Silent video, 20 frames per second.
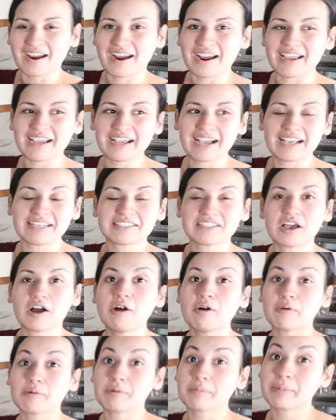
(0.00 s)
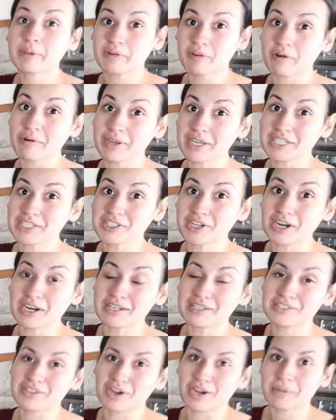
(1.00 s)
All right, guys. Oh, before we get
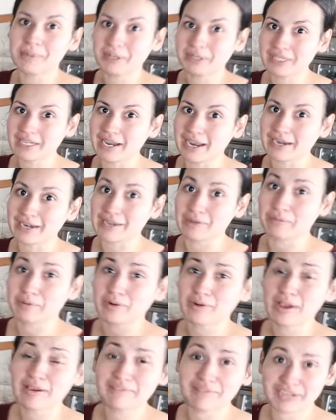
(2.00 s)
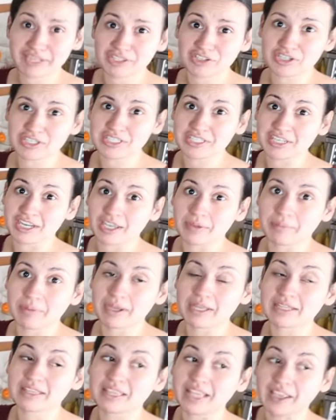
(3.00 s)
started, sorry about the lighting. We don't have electricity,
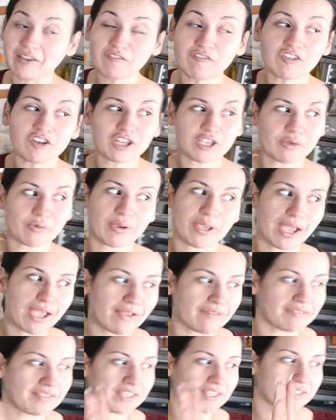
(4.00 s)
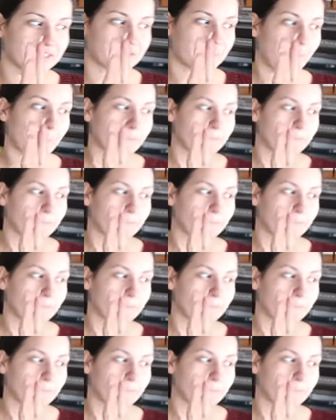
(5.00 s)
but thankfully we have these